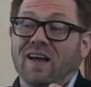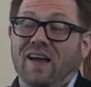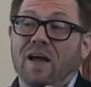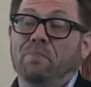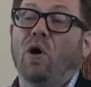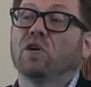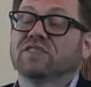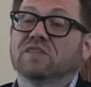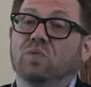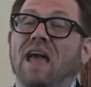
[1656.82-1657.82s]
And Paul
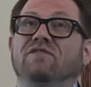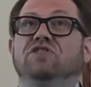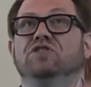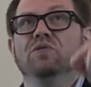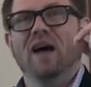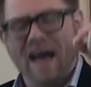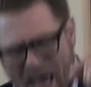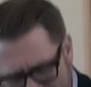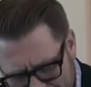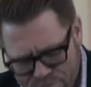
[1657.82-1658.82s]
says we have to do
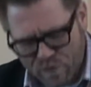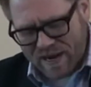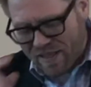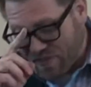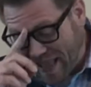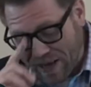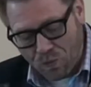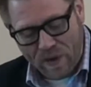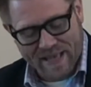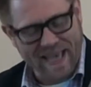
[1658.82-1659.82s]
everything
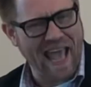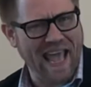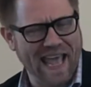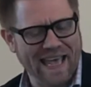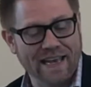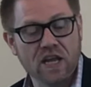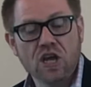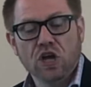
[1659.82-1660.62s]
we can